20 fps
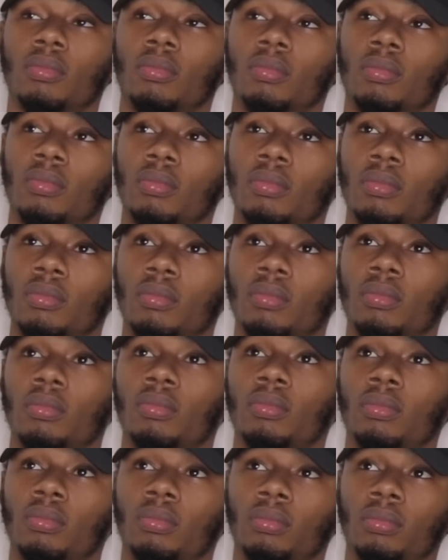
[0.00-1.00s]

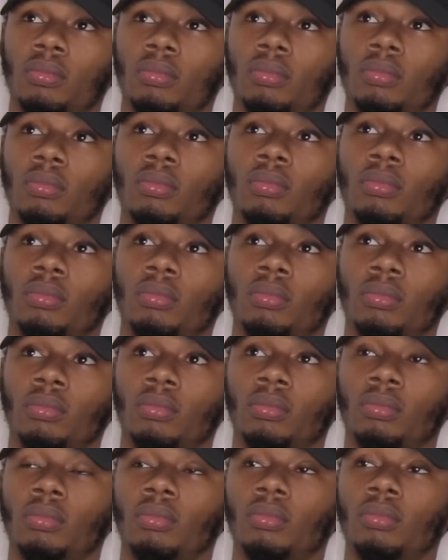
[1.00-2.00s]

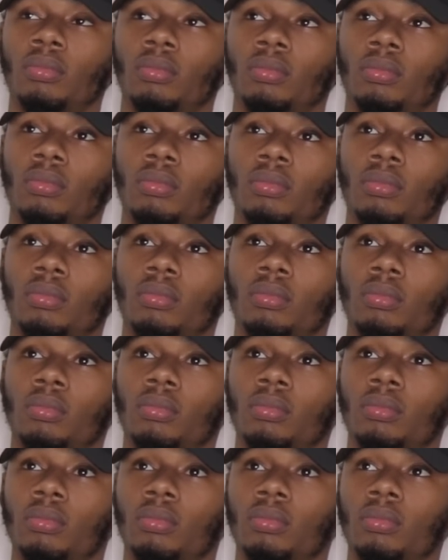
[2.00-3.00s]

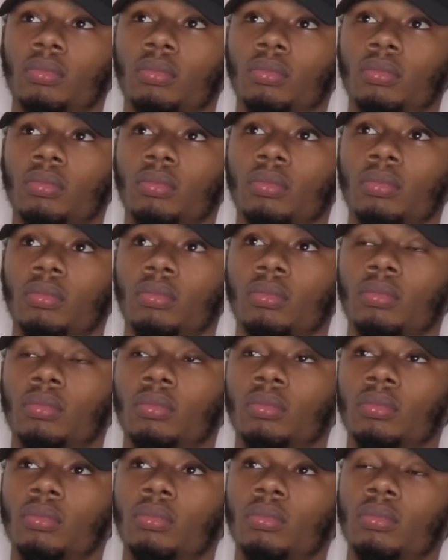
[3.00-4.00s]

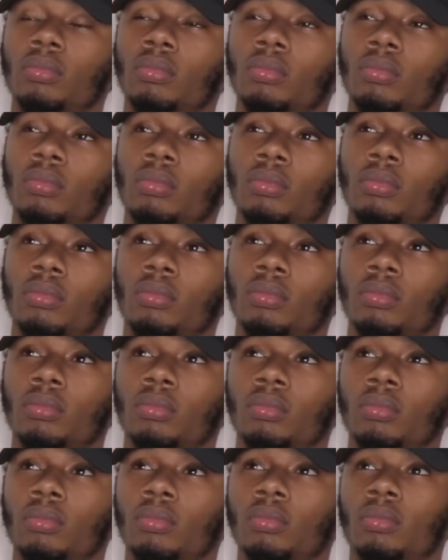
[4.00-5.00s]

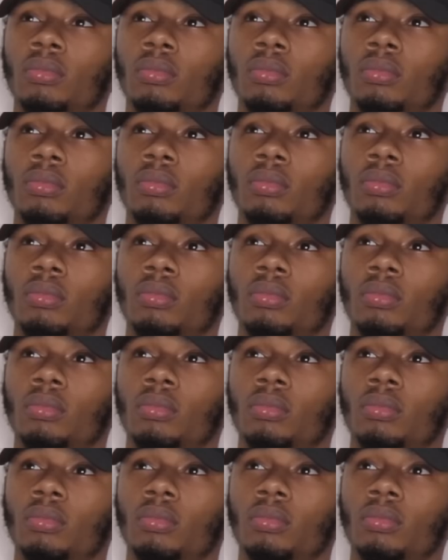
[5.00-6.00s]

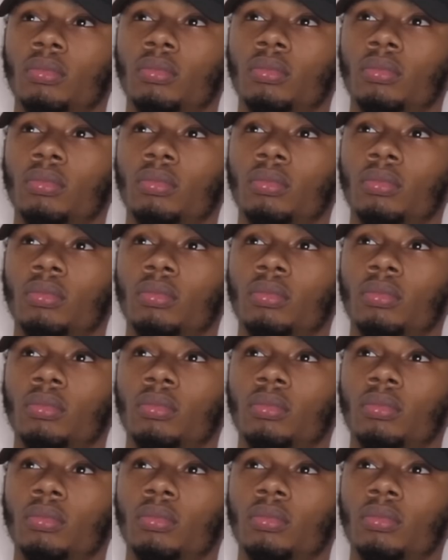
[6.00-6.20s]
The person shown says nothing.